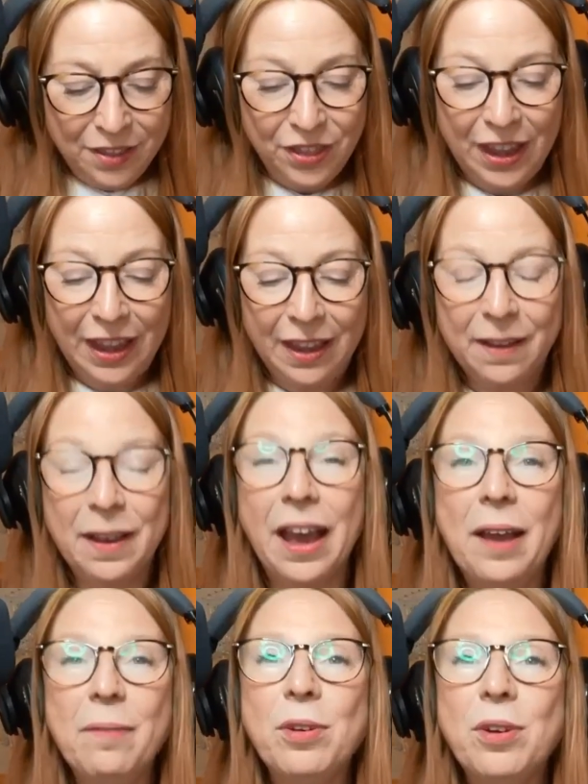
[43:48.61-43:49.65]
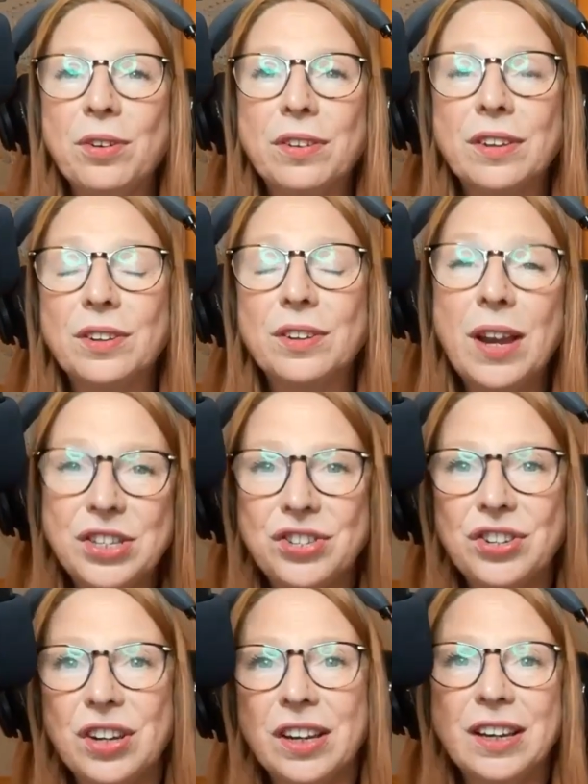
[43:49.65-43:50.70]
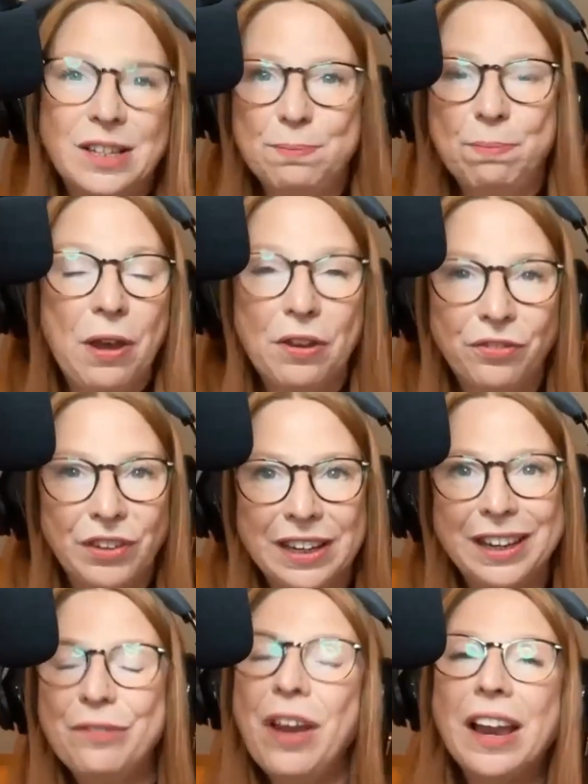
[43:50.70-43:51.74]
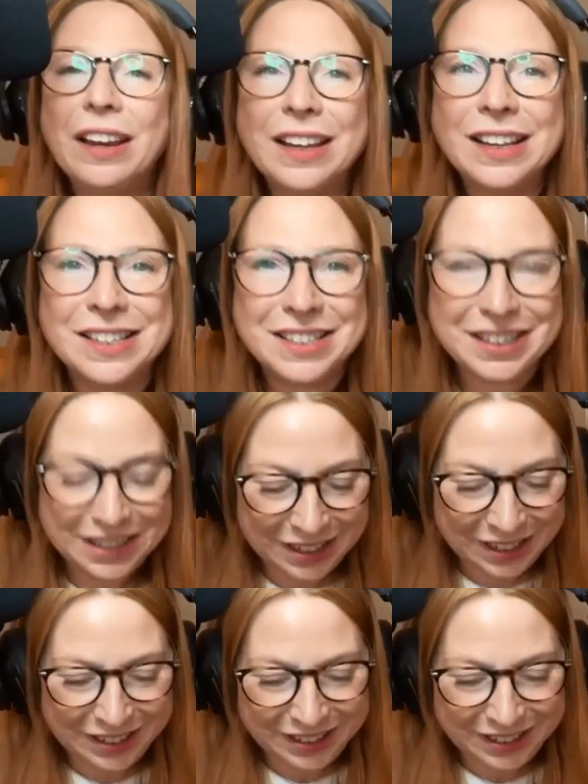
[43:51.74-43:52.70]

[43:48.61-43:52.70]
the question is perfectly valid, but